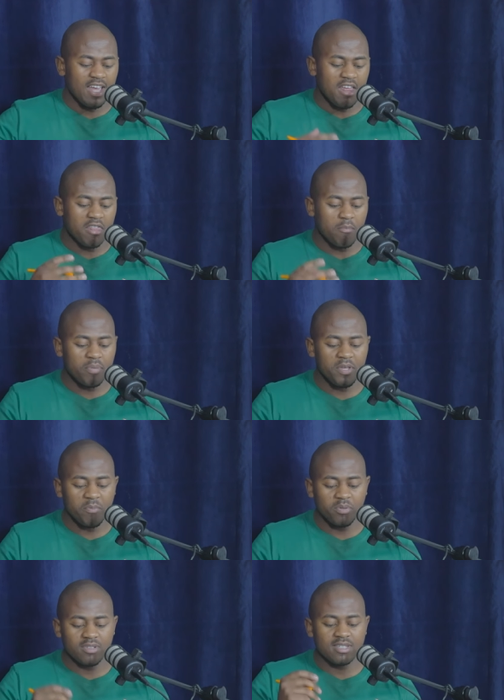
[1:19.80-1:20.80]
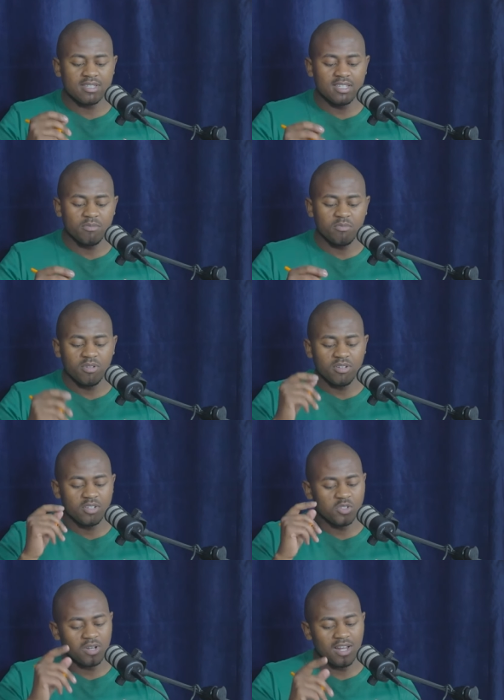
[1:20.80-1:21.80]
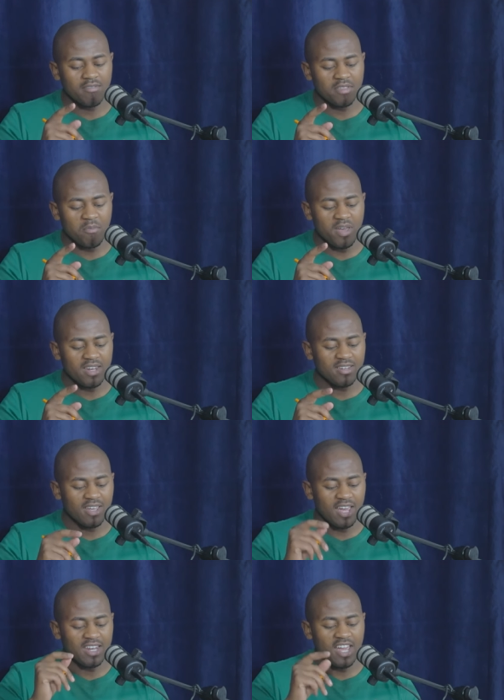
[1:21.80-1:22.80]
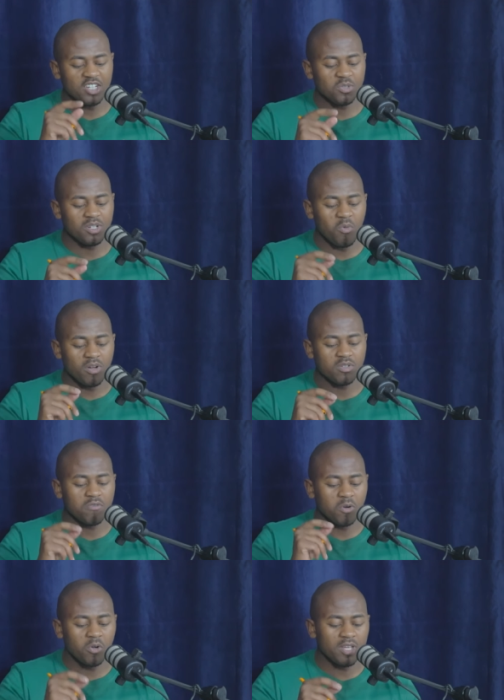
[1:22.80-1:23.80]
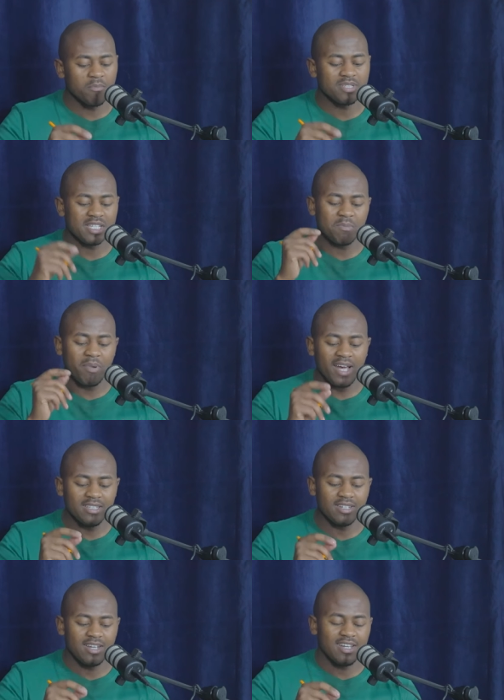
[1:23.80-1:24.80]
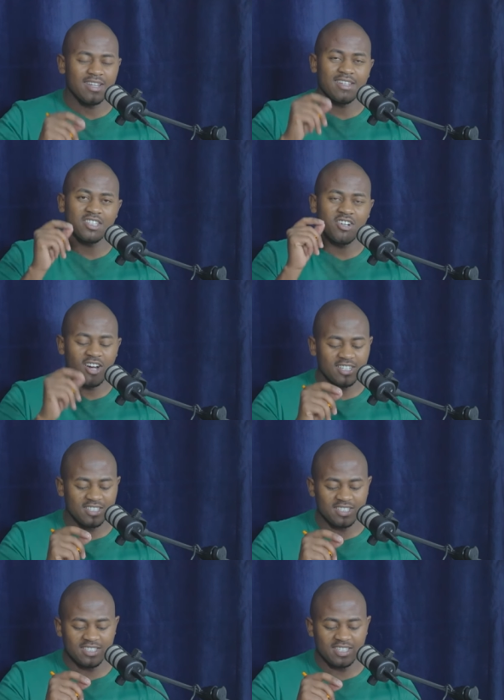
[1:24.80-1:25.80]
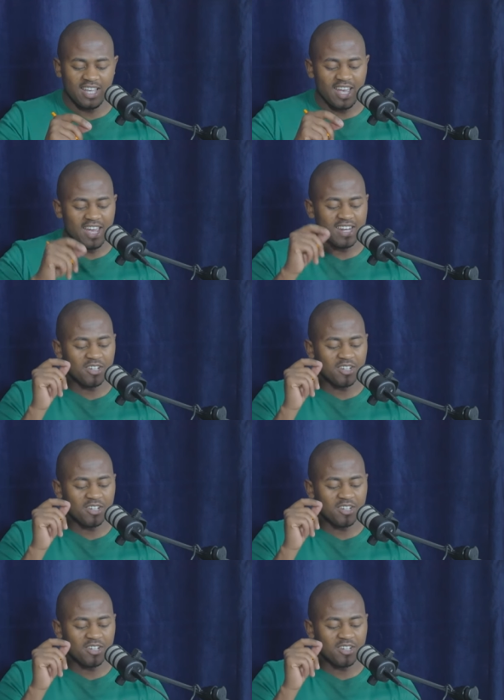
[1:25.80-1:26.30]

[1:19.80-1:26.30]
The people seem to love the man and actually want to follow him despite the charges and uh,